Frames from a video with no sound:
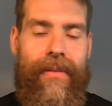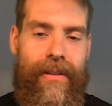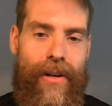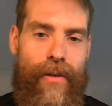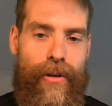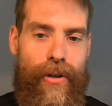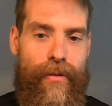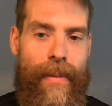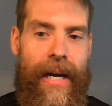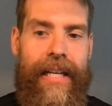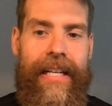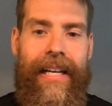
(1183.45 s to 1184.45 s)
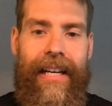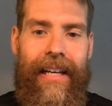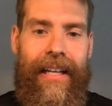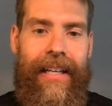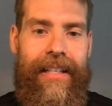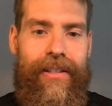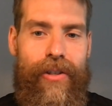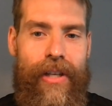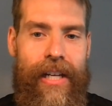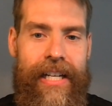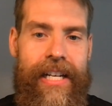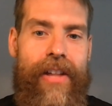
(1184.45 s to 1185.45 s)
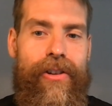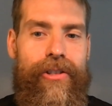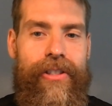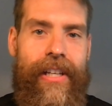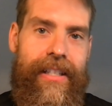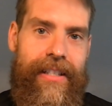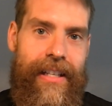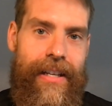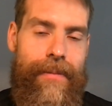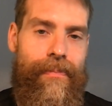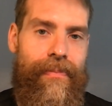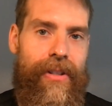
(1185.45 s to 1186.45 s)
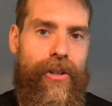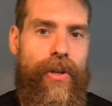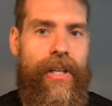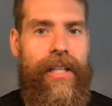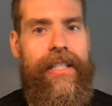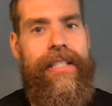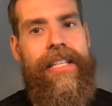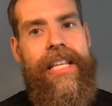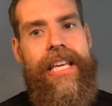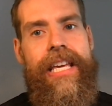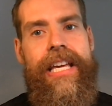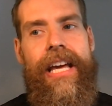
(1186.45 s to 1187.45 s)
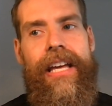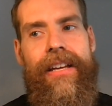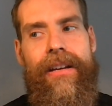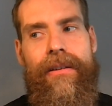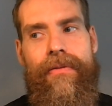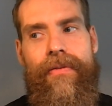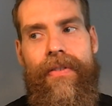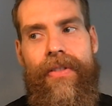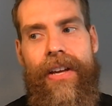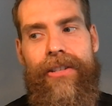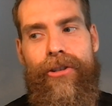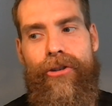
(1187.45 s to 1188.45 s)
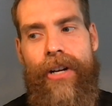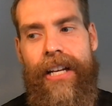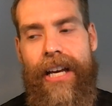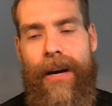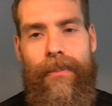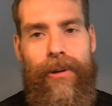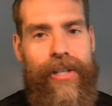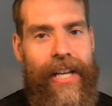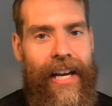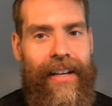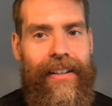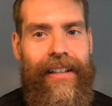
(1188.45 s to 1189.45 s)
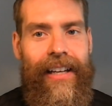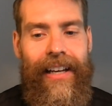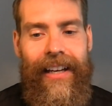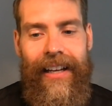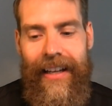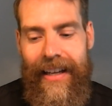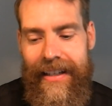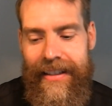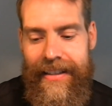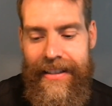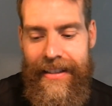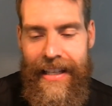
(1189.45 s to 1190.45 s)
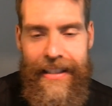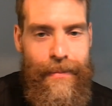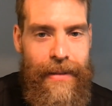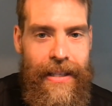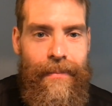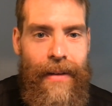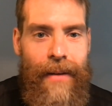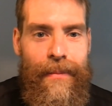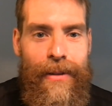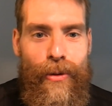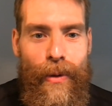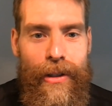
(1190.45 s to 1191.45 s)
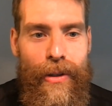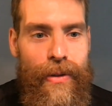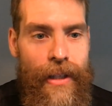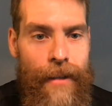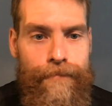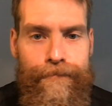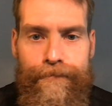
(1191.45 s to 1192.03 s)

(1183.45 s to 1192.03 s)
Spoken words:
overdue for mine, is you get another 60. So you can see if things are trending up or down. And that's something that I'm enjoying using.